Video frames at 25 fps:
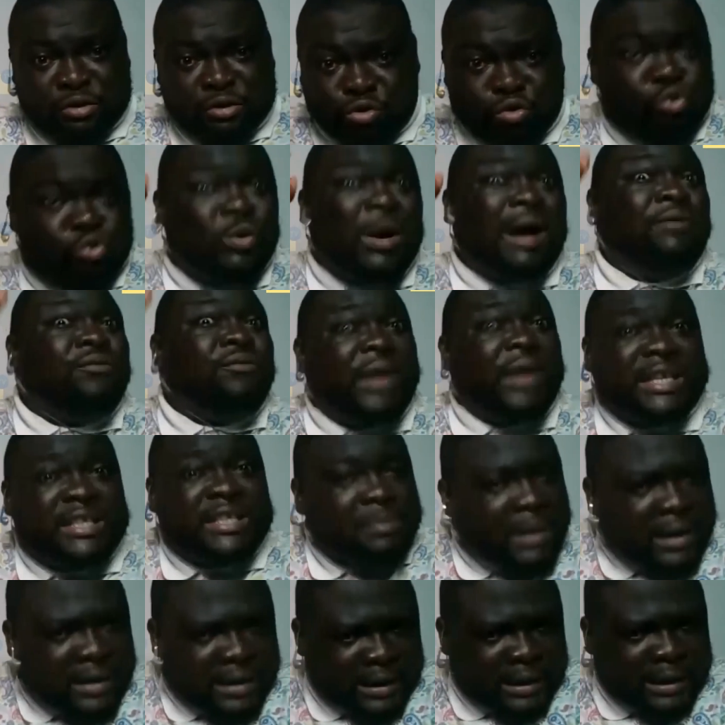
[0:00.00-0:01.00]
to go and
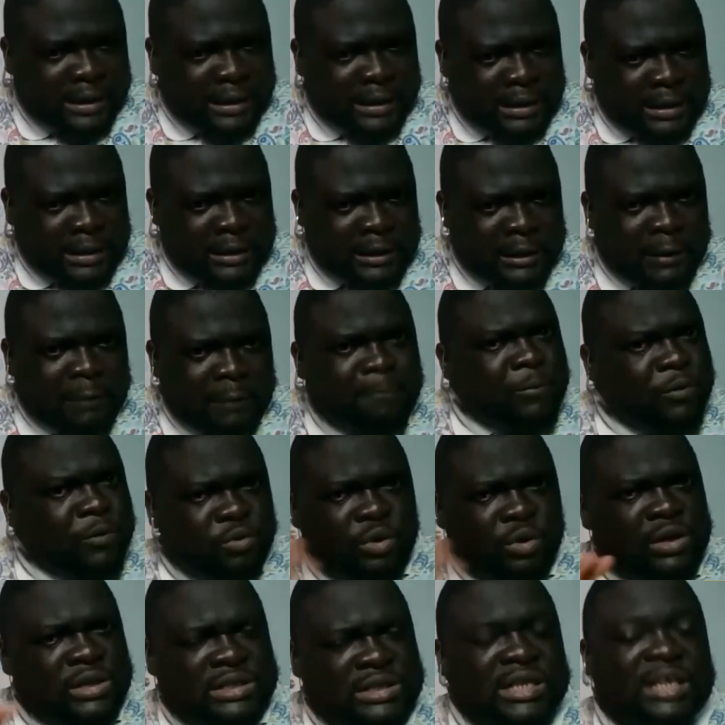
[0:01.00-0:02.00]
fight Maria.
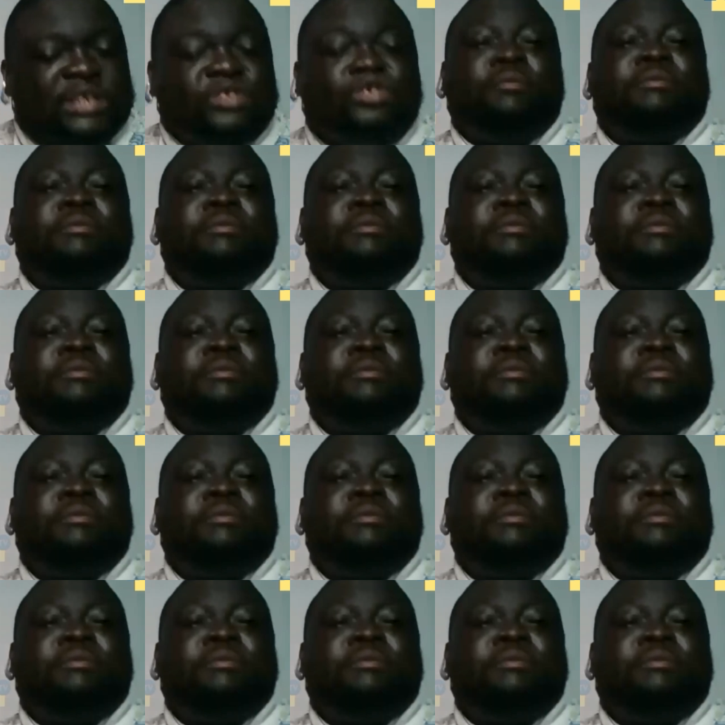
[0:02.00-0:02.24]
You understand?